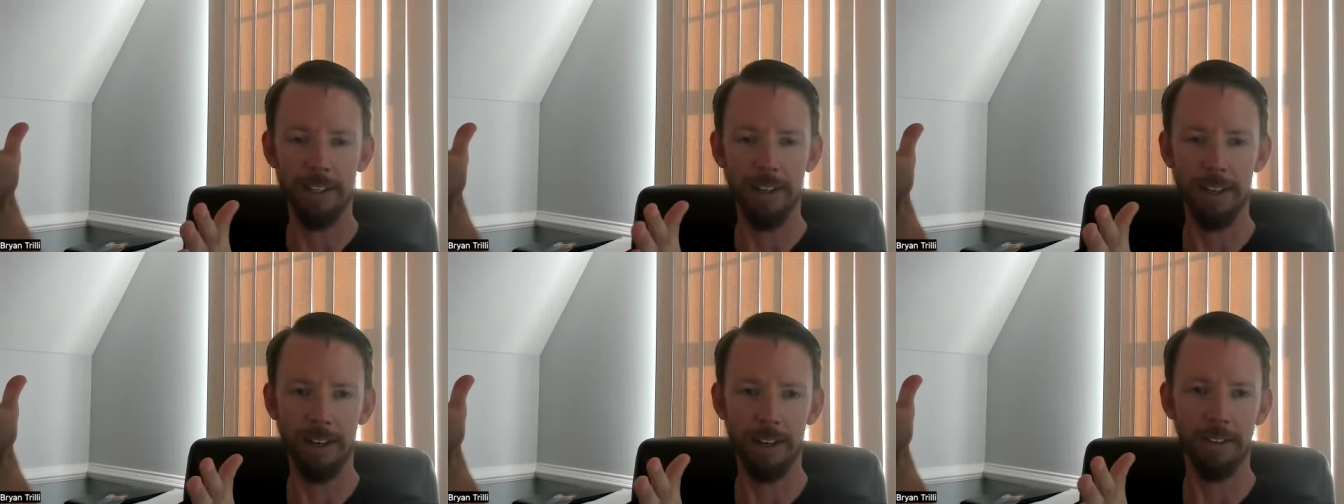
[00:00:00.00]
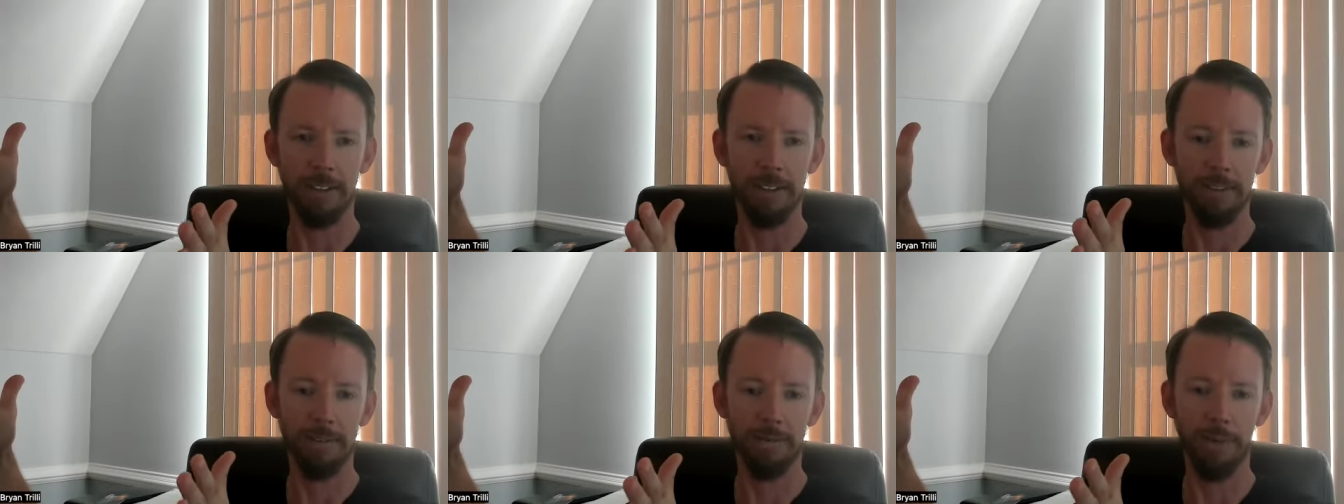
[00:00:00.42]
you know,
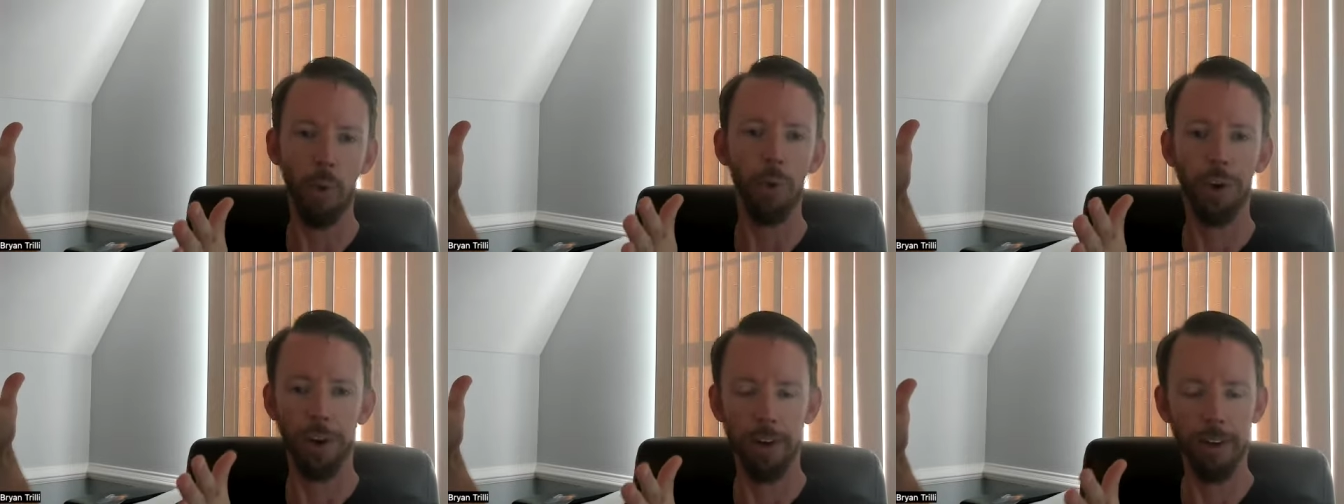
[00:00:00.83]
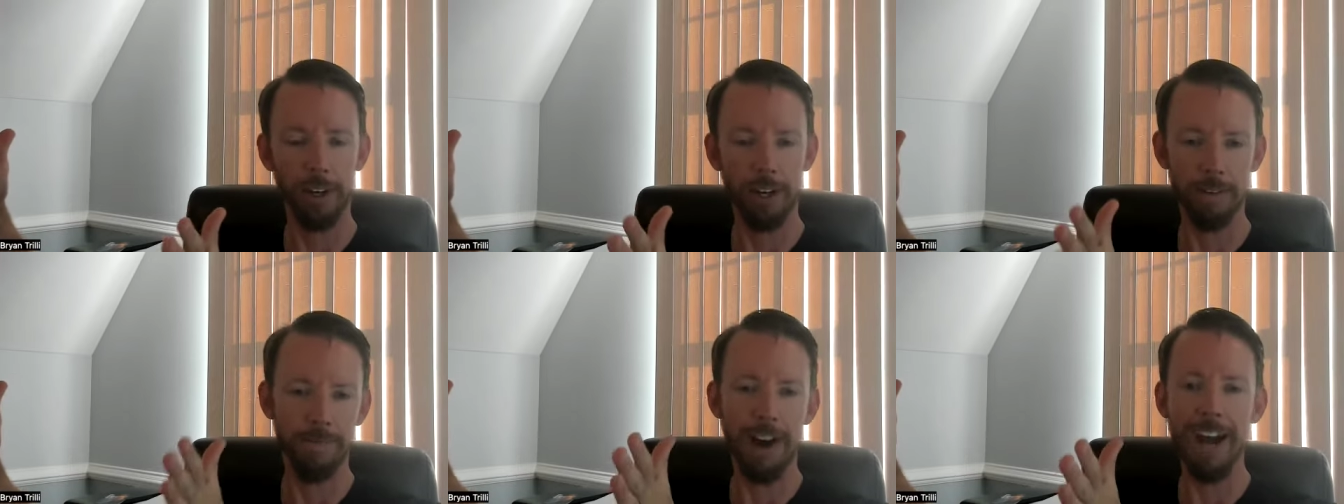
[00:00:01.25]
folder in
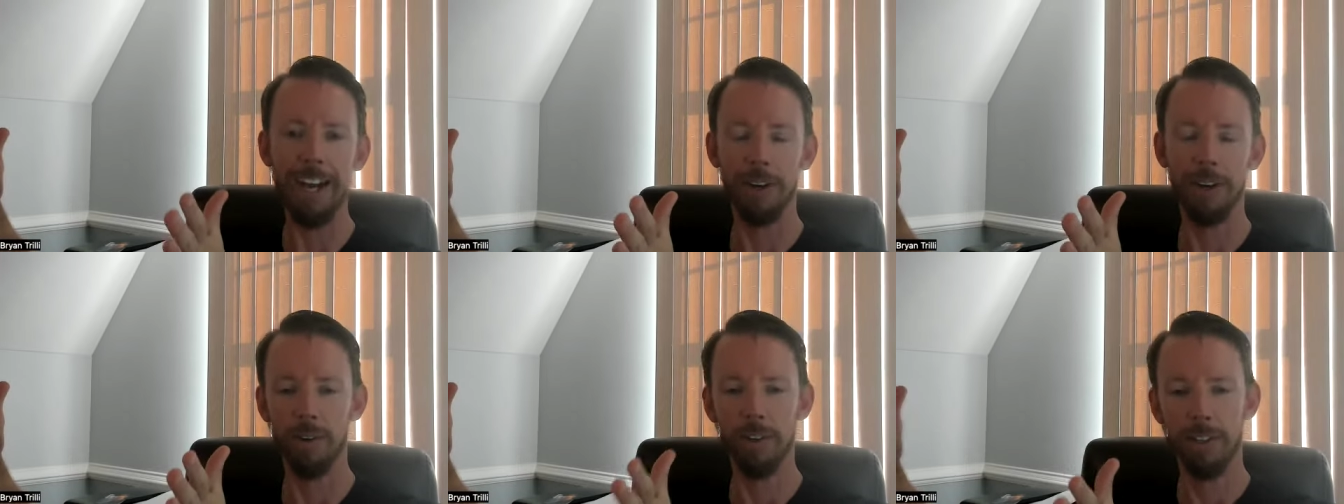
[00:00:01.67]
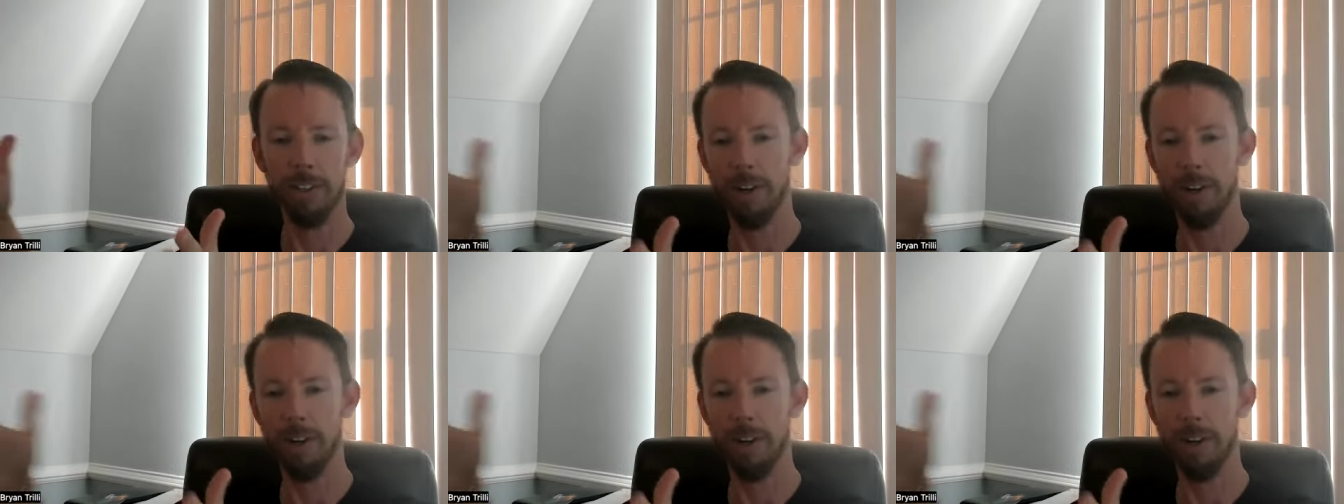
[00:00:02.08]
a file.